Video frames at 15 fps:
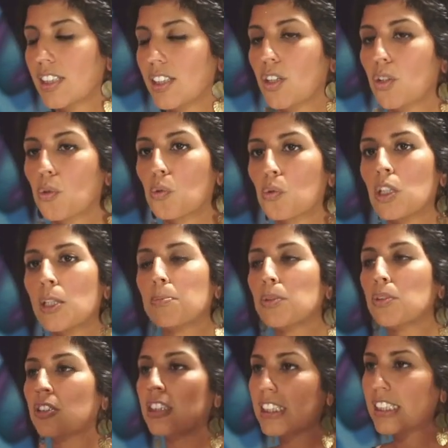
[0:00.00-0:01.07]

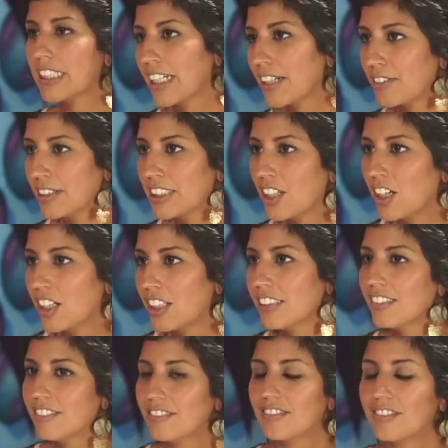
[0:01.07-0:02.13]
ripples and carries
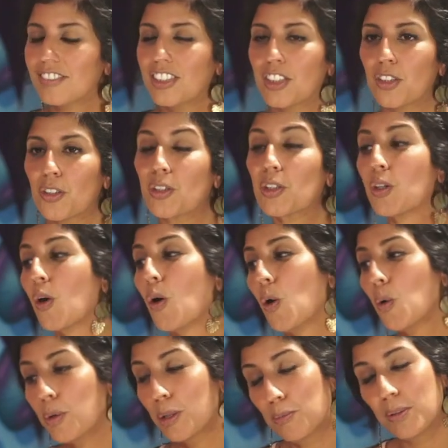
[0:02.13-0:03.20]
on. You know, the goal
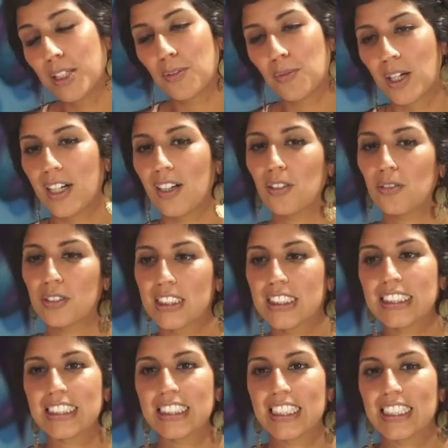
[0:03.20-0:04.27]
with Be Well was